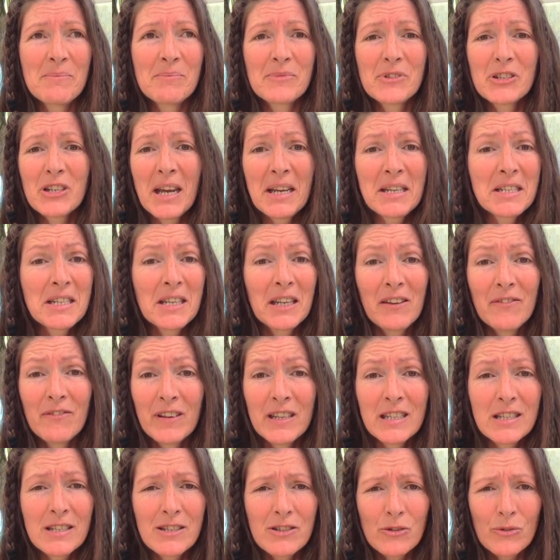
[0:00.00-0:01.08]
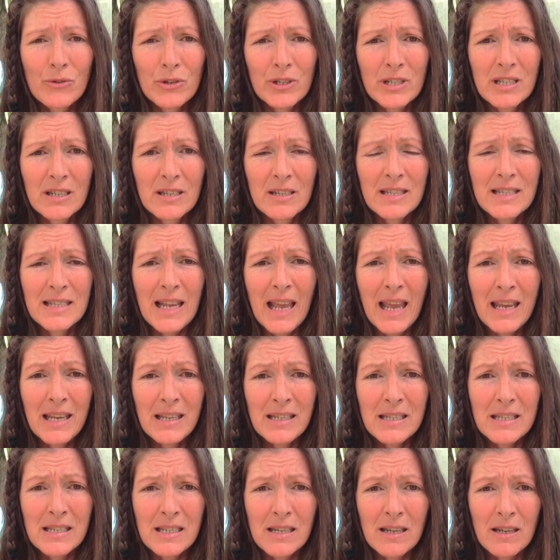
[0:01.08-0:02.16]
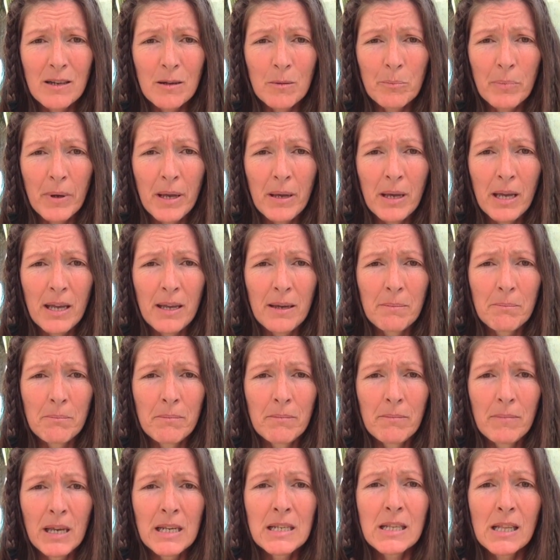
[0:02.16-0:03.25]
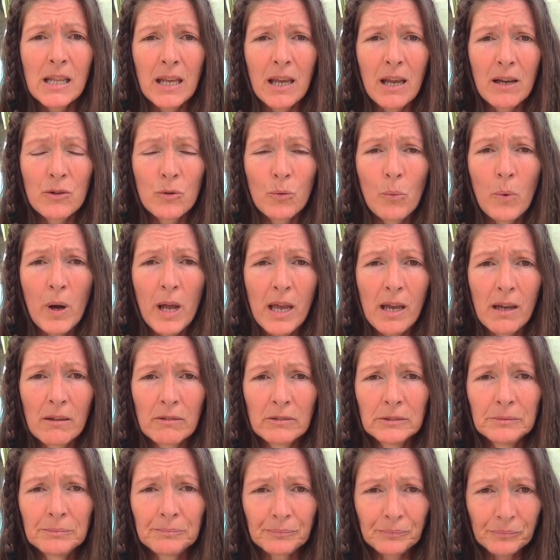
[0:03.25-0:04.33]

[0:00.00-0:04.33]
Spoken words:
trying to convince doctors, ended up mentally unwell